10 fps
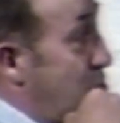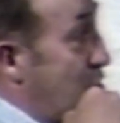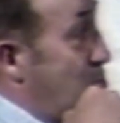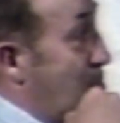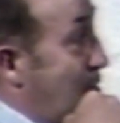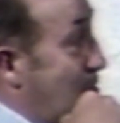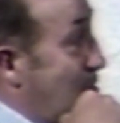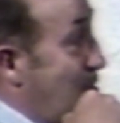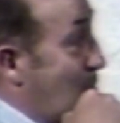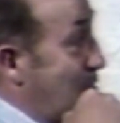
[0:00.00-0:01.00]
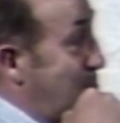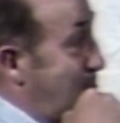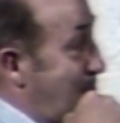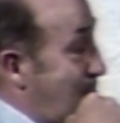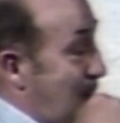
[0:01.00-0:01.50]
jays were bigger than he was. Mm
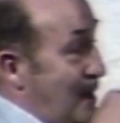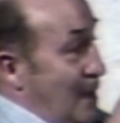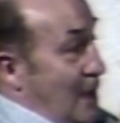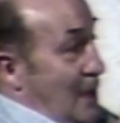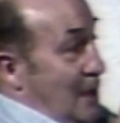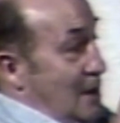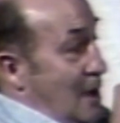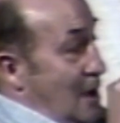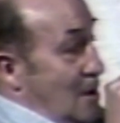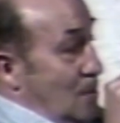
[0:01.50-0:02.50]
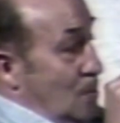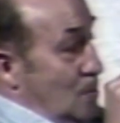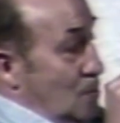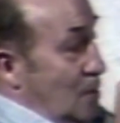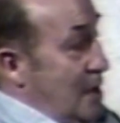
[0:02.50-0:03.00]
-hmm. Now,
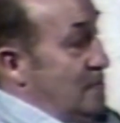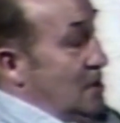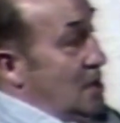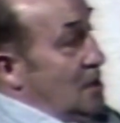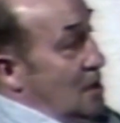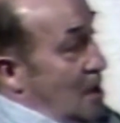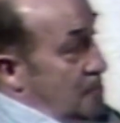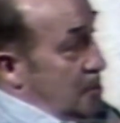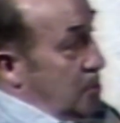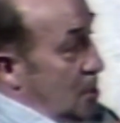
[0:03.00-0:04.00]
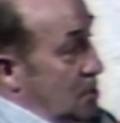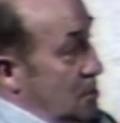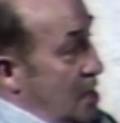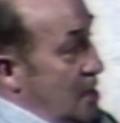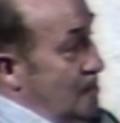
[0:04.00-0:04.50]
ravening up at Parker
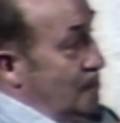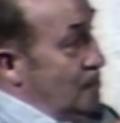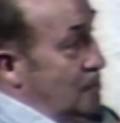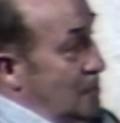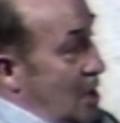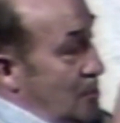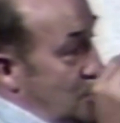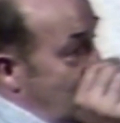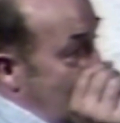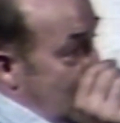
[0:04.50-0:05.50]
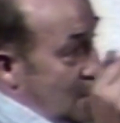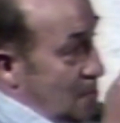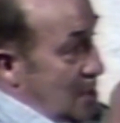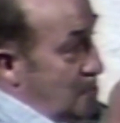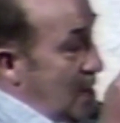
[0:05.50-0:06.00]
Dam, I was back in a
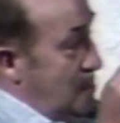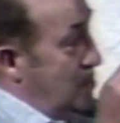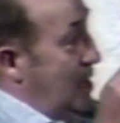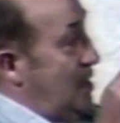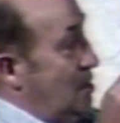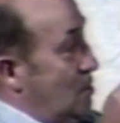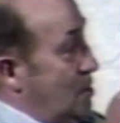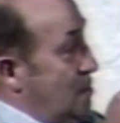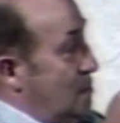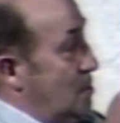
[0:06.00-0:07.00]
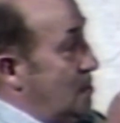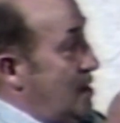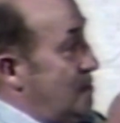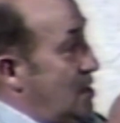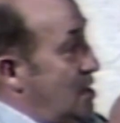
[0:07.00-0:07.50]
red pine planting looking for a
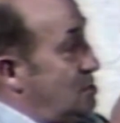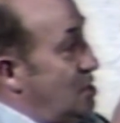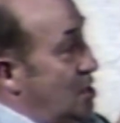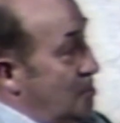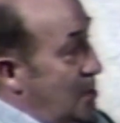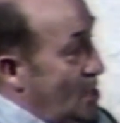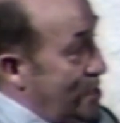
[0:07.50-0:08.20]
raven nest that had been